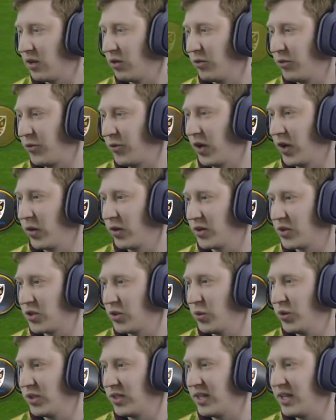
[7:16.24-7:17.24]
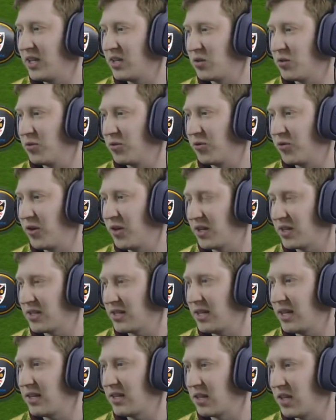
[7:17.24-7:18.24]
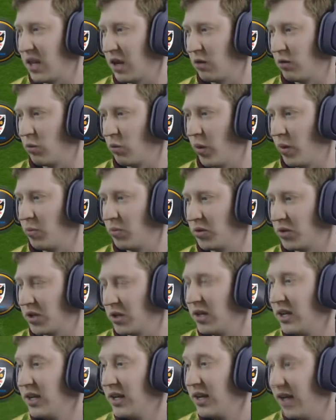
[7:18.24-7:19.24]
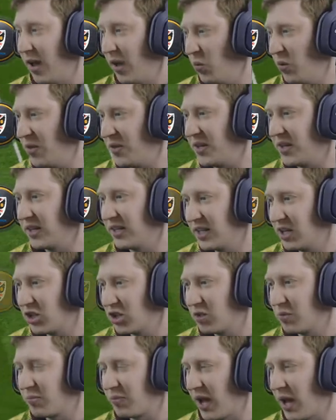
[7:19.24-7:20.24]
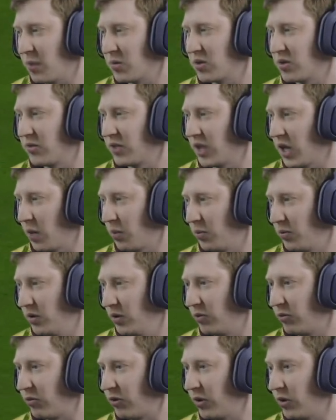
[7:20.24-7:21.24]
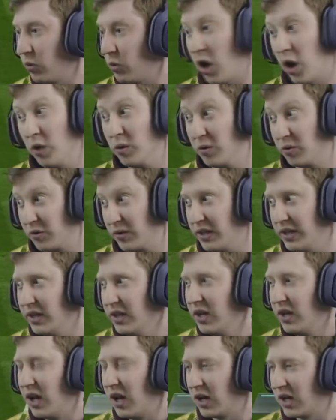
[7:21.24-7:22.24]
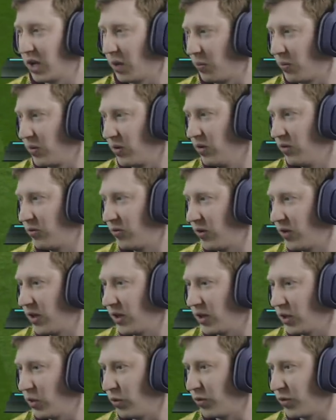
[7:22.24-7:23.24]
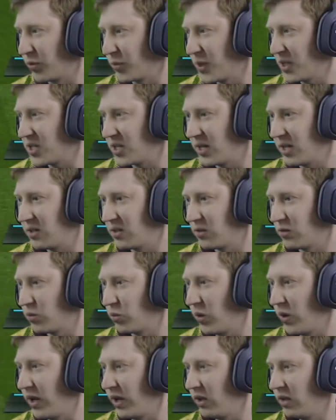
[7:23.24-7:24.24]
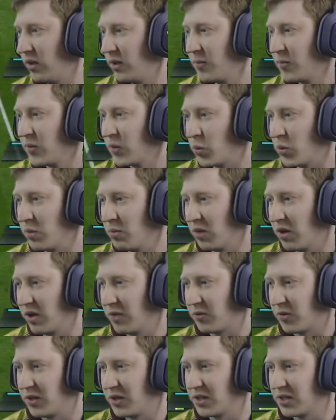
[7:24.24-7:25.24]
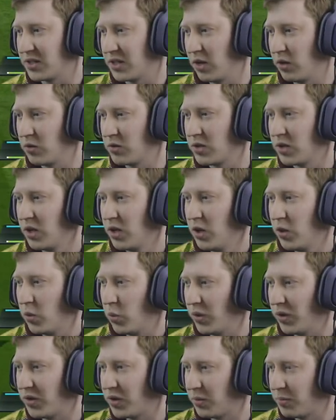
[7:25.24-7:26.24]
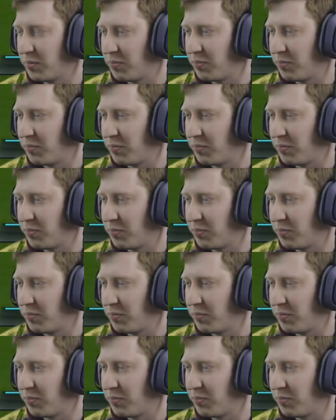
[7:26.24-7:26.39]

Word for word: can fire us to a decent first season here at Wimbledon, and with the addition perhaps of a couple of, uh, well, hopefully, a couple of uh, youth regens as well, we might find ourselves with